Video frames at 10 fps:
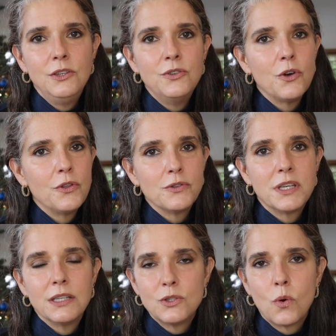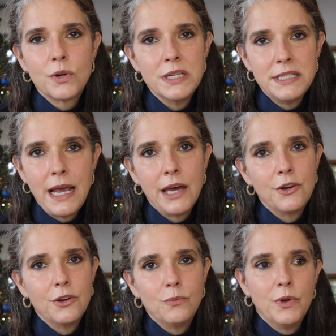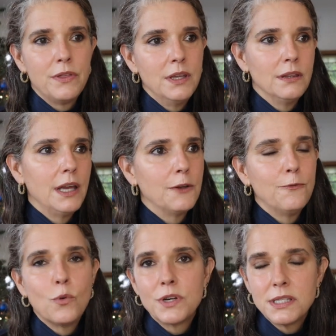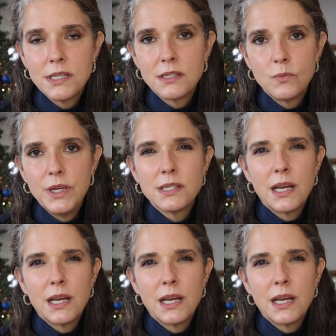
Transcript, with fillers: you know those get torn and tattered within like four to six weeks.